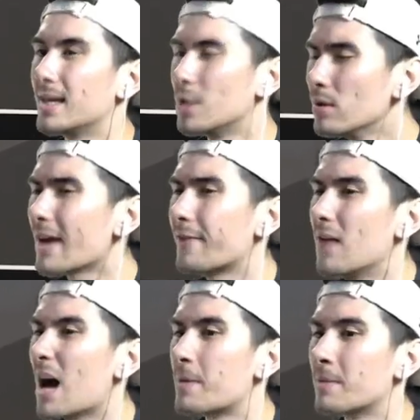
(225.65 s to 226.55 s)
don't like
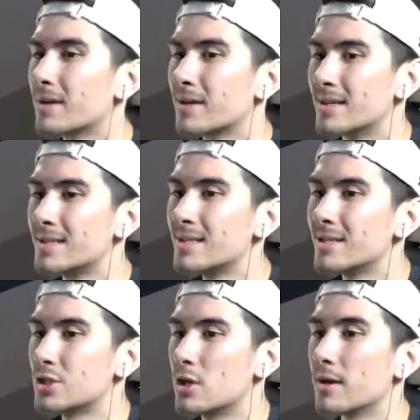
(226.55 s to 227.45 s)
flopping because
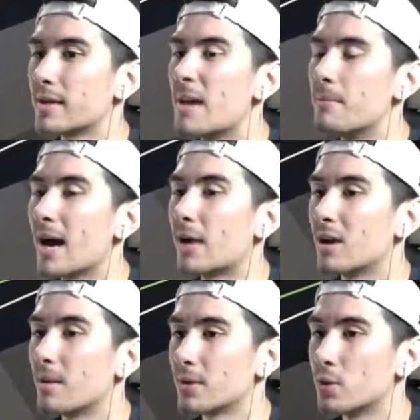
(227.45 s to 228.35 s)
Sean Kemp might
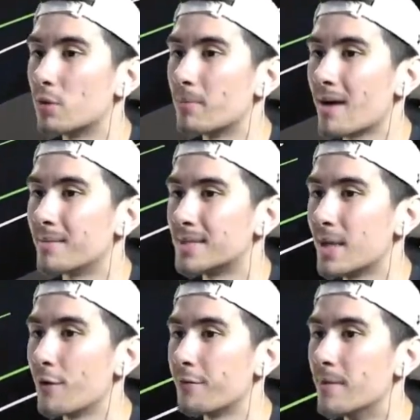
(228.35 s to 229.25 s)
run up the court by
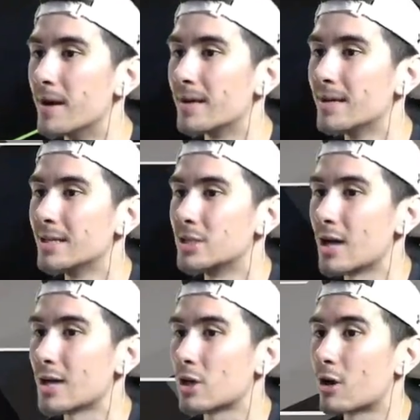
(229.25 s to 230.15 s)
himself, but
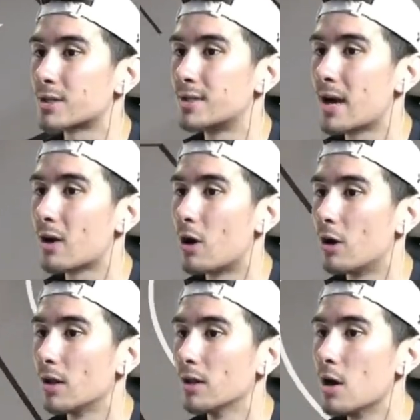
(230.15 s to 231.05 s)
Josh Hart's there
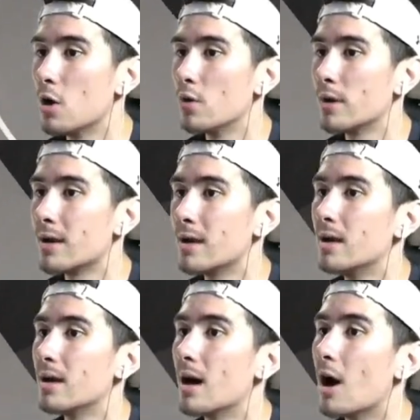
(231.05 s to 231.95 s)
all alone.
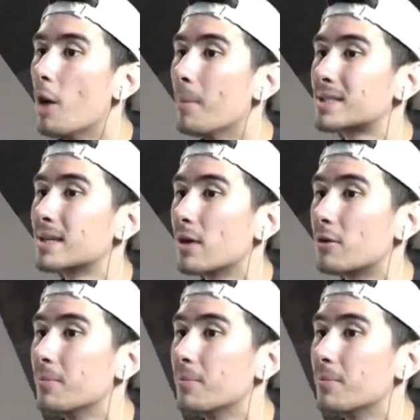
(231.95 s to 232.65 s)
Almost another